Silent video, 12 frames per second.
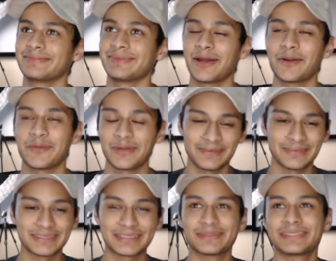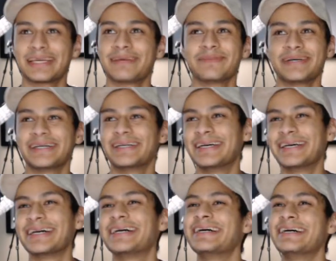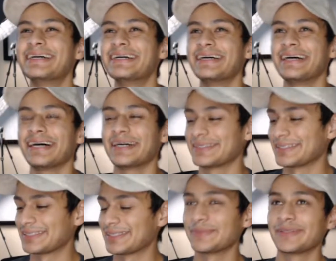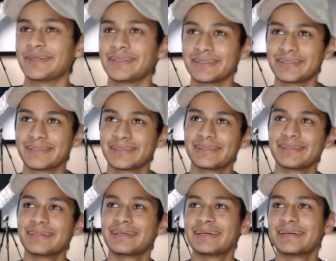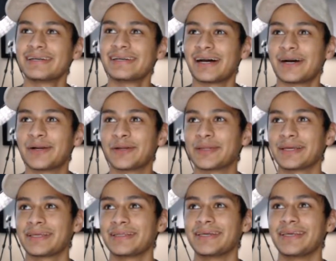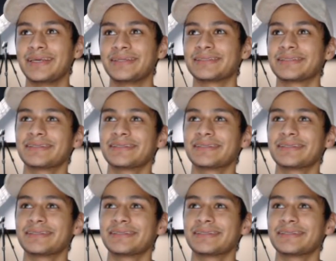I know we live in the same state, but how's the summer? How are you liking the heat?